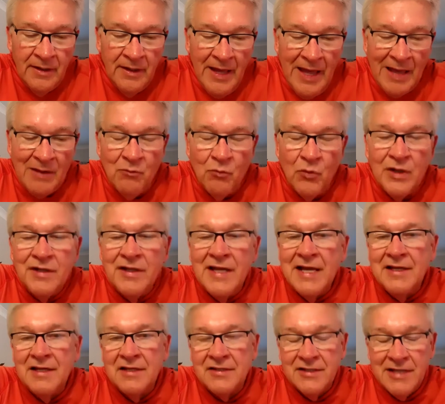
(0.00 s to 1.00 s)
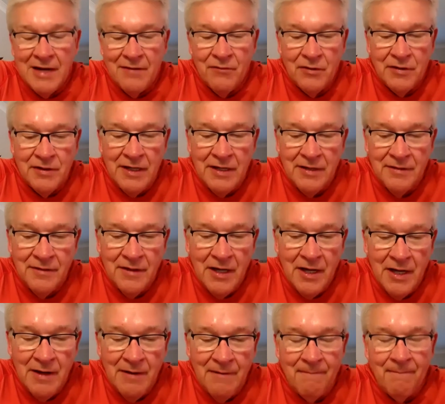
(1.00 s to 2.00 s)
And when they discovered
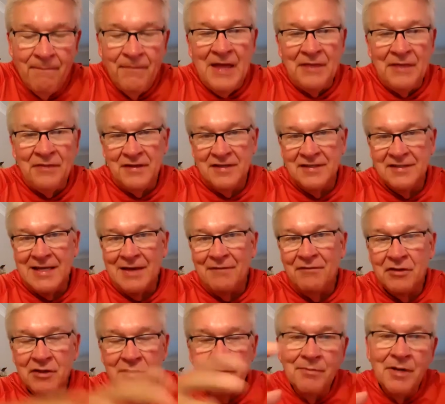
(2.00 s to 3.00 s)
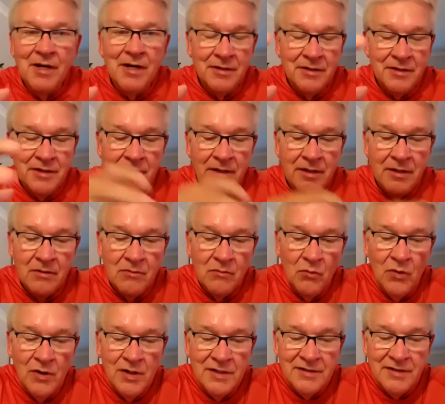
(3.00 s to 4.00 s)
that the seventh month
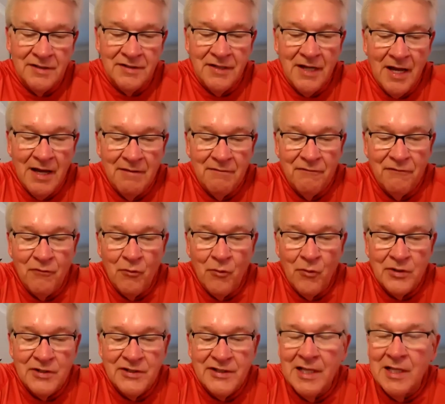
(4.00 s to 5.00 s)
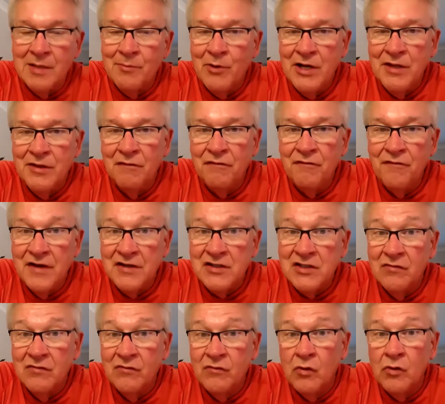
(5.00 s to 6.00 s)
was the time for celebrating the
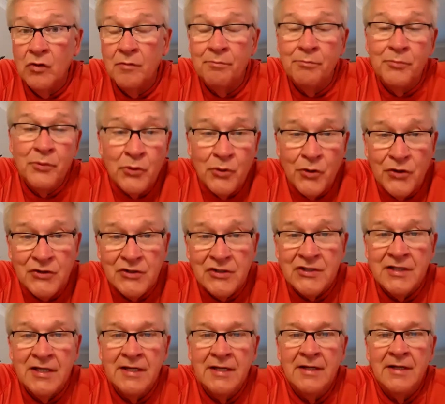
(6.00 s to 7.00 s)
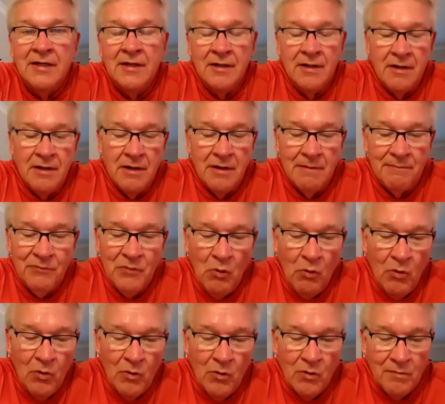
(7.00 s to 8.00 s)
festival of booths
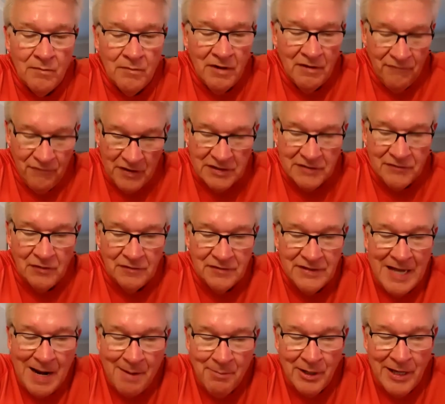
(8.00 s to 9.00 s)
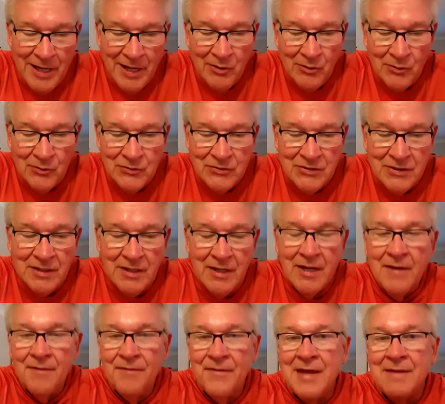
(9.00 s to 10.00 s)
or festival of tabernacles,
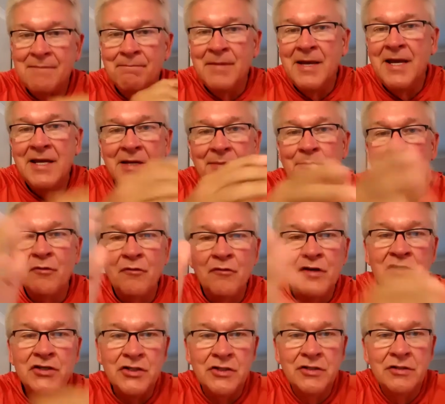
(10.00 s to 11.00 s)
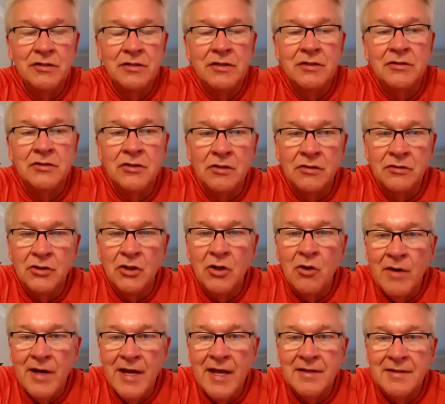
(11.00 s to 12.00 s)
they made a provision to
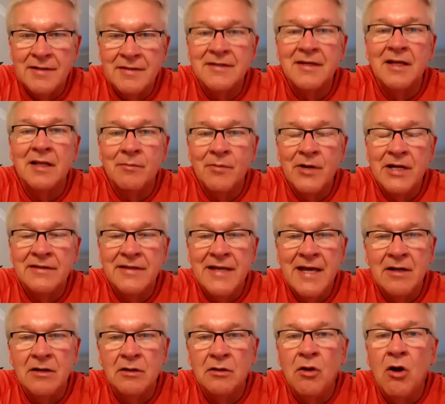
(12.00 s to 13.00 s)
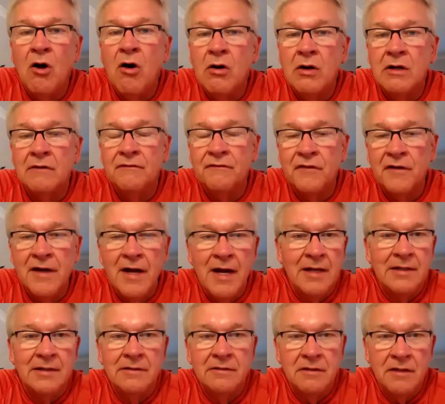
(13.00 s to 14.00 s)
go ahead and celebrate that long
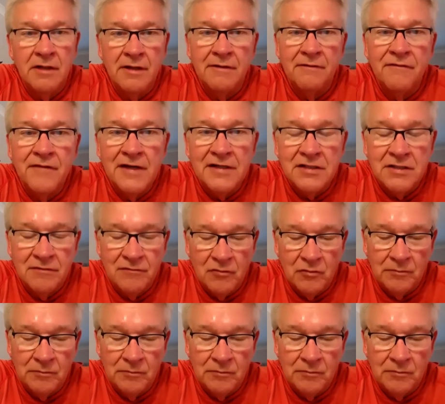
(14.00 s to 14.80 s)
forgotten festival.